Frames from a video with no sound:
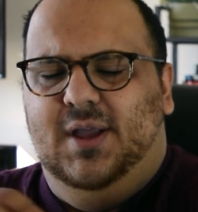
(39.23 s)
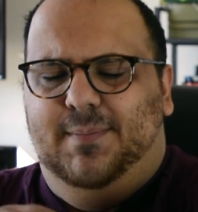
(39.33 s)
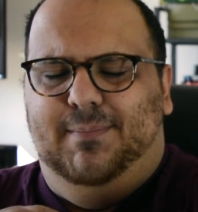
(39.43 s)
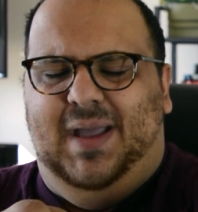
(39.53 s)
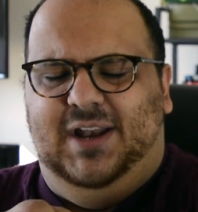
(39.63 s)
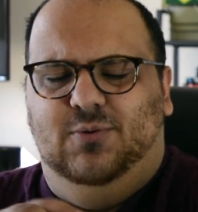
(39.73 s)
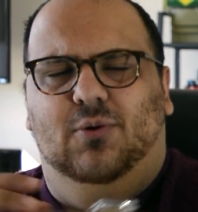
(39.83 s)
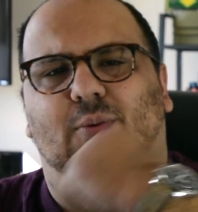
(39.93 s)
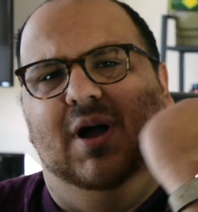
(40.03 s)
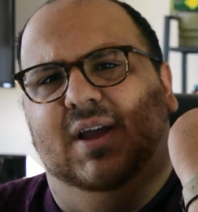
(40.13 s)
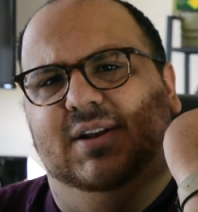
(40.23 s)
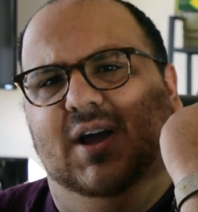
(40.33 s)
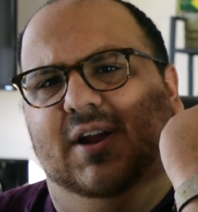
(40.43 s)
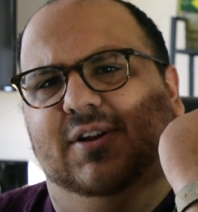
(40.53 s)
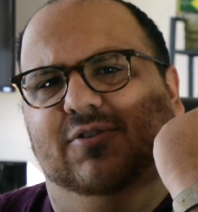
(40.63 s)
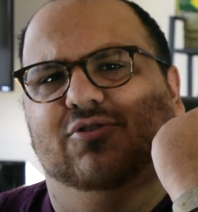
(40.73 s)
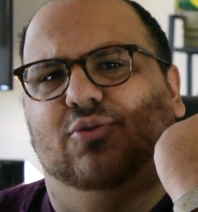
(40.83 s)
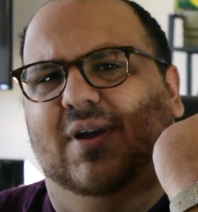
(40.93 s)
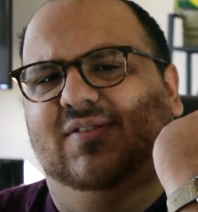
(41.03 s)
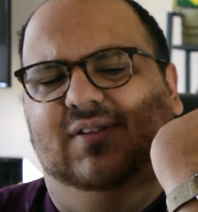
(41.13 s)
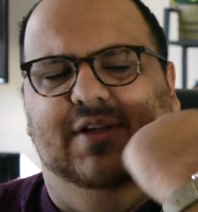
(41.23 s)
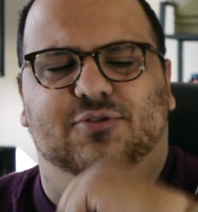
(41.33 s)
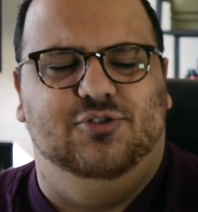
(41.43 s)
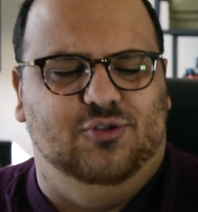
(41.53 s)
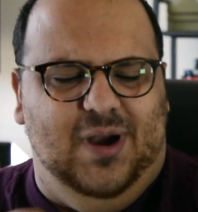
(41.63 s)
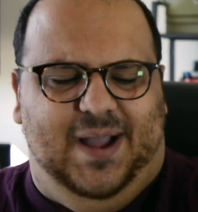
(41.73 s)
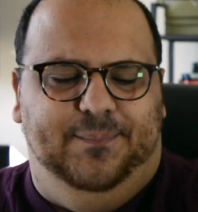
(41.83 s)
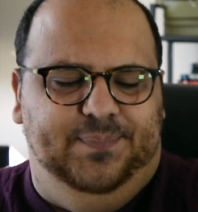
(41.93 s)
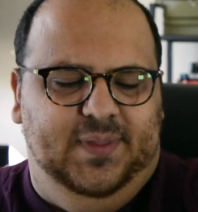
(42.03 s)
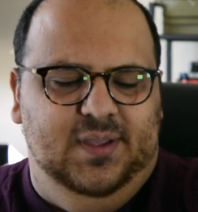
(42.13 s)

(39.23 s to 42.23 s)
manual wind on a distressed leather strap.